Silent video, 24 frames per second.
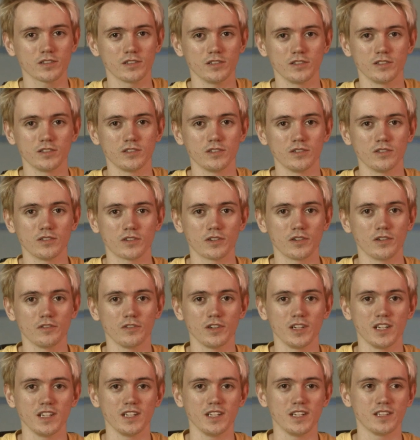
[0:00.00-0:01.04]
because you're not going to
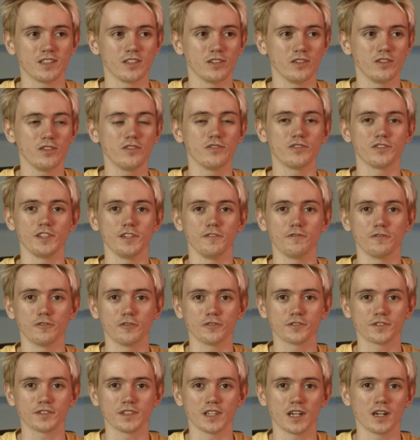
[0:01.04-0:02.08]
really need to use
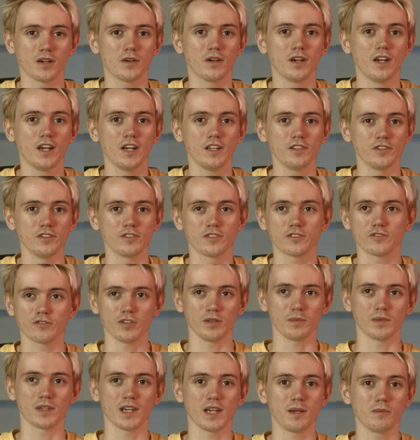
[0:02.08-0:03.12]
GeForce Now to
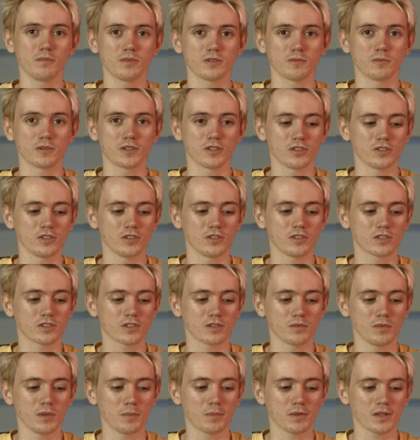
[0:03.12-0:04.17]
stream games because you're just
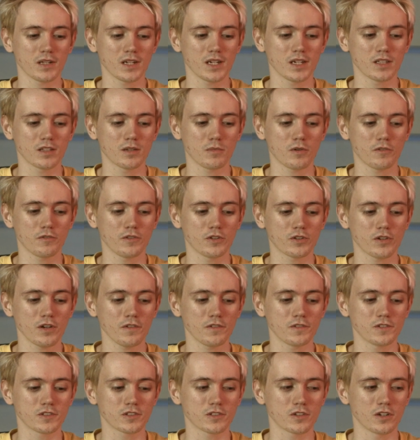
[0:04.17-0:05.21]
going to be playing them off your
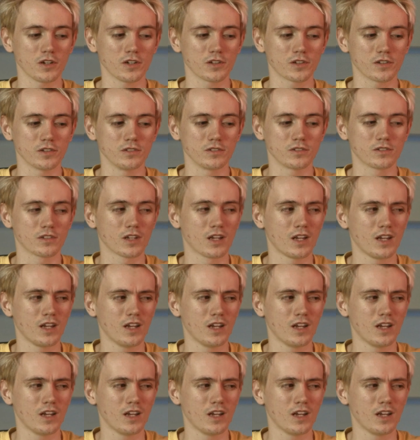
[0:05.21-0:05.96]
graphics card, because